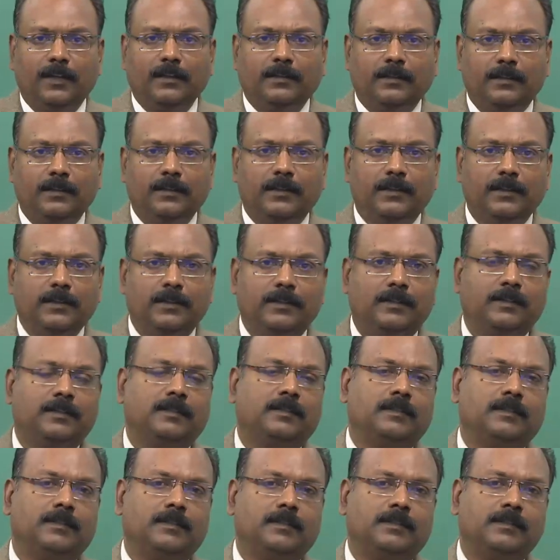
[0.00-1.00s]
as it
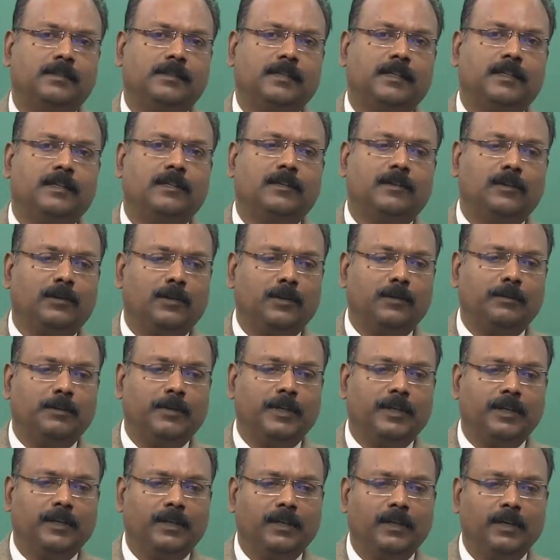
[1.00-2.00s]
is said
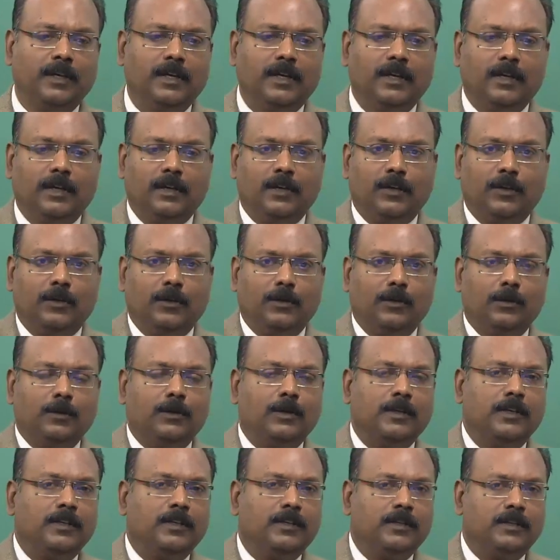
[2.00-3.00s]
normally,
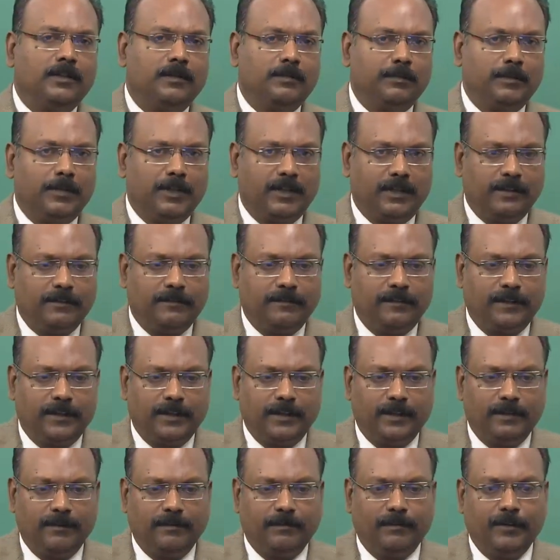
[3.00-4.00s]
look at a
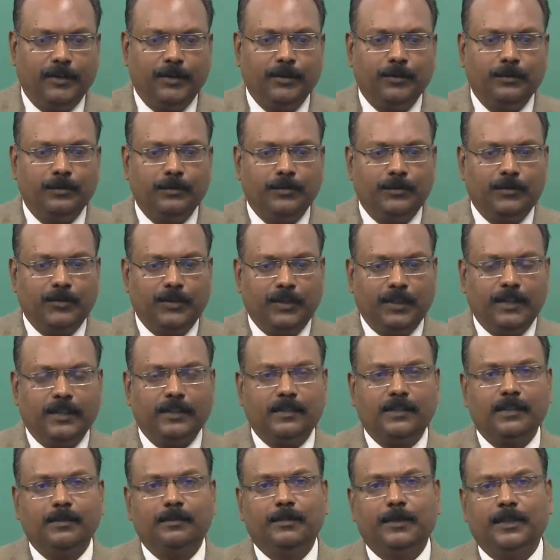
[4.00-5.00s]
butterfly. When you
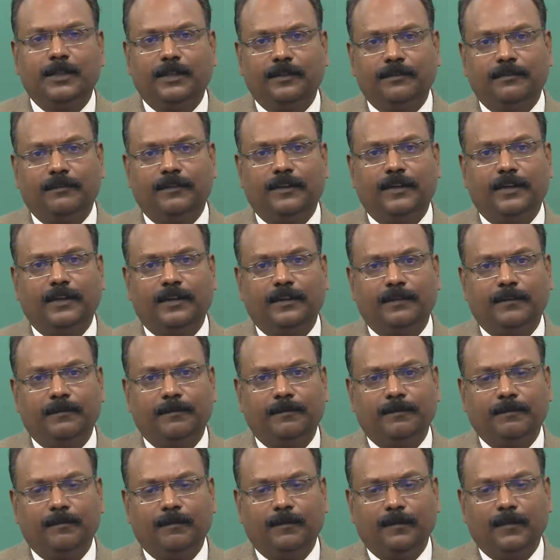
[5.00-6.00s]
chase a butterfly,
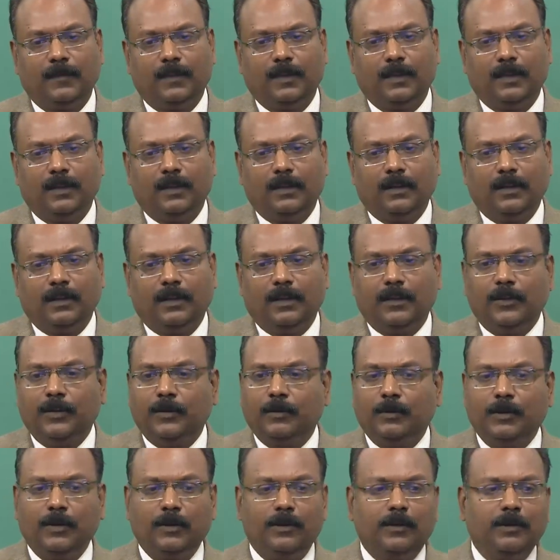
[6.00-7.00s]

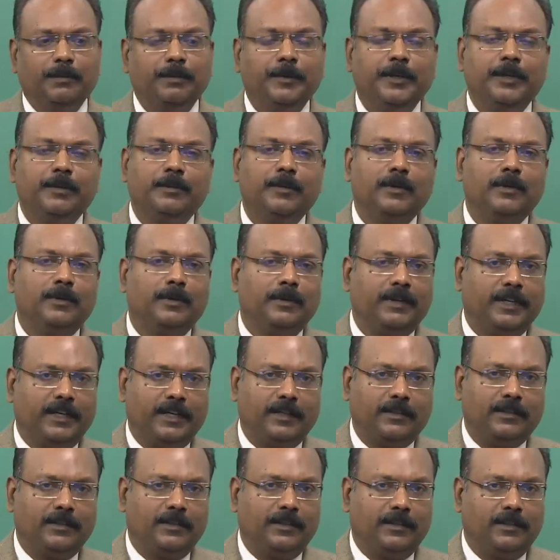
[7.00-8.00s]
you will not be able to
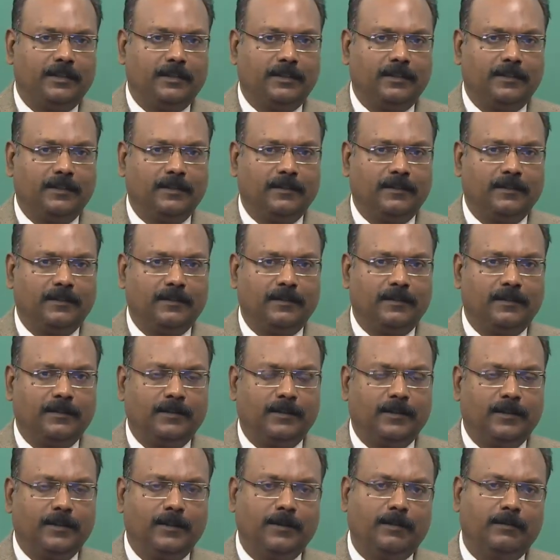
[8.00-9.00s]
catch it.
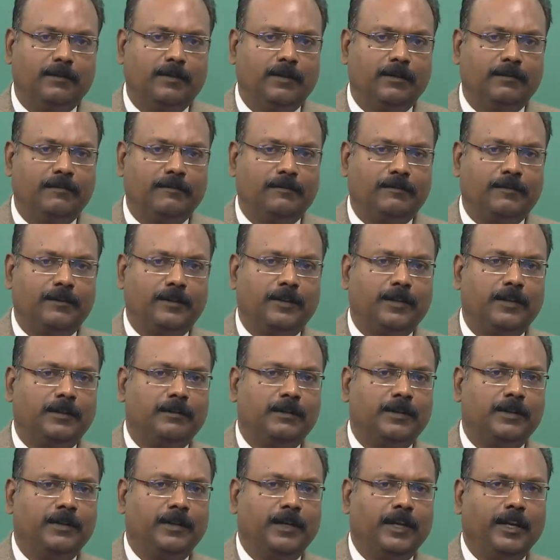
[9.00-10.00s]
It will
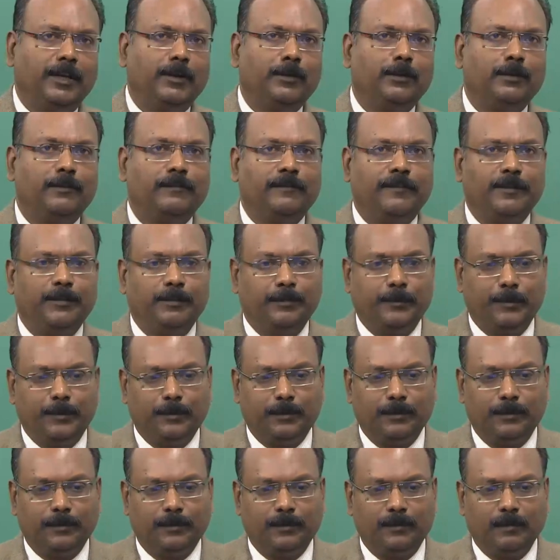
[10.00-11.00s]
forever elude from
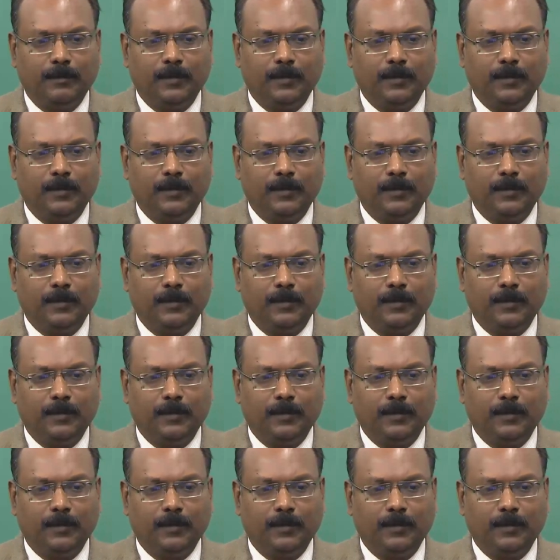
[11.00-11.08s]
you.